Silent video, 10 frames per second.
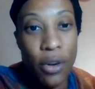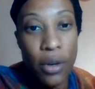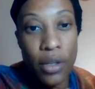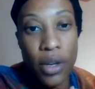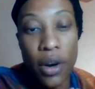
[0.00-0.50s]

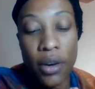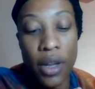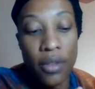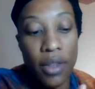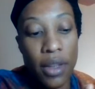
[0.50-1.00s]
or a
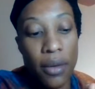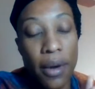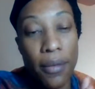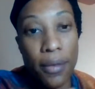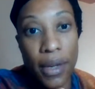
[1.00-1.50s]
target that you
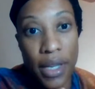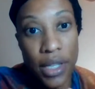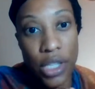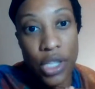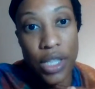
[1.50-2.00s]
have for
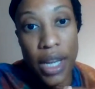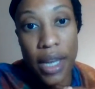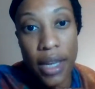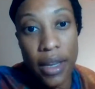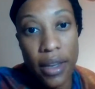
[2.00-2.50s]
each
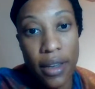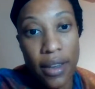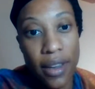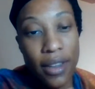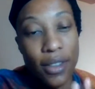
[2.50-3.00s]
day.
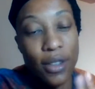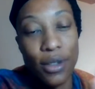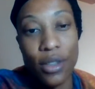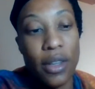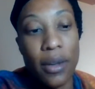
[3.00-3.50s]

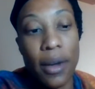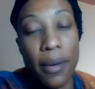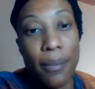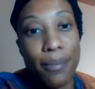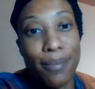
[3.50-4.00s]
Usually
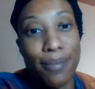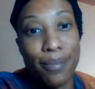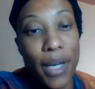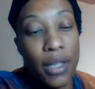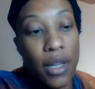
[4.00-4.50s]

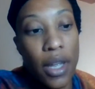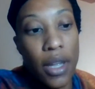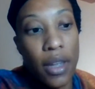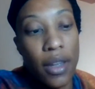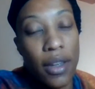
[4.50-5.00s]

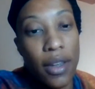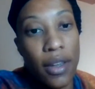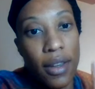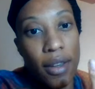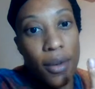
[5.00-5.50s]
Monday,
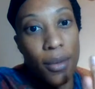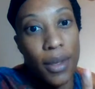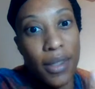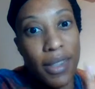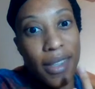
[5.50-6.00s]

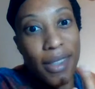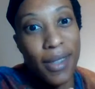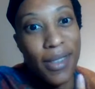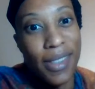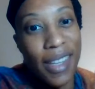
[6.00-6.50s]
Wednesday,
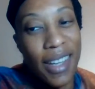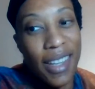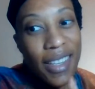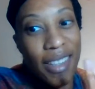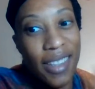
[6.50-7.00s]

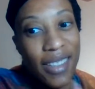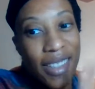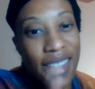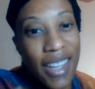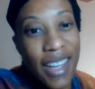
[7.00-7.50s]
Tuesday,
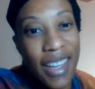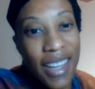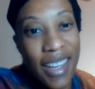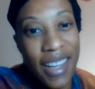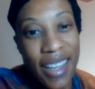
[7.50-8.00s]
Thursday,
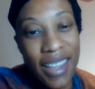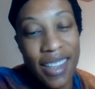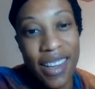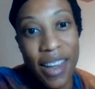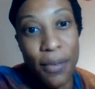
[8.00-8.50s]
and
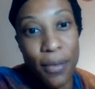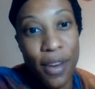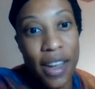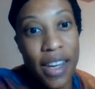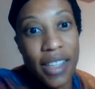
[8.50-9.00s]
then you have
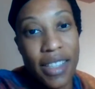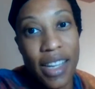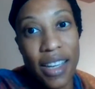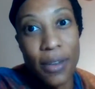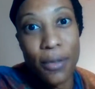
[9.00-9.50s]
Friday to
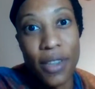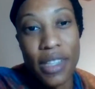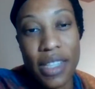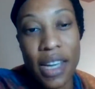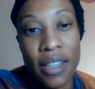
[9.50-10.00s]
kind of
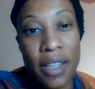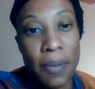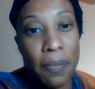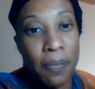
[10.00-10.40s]
freestyle it.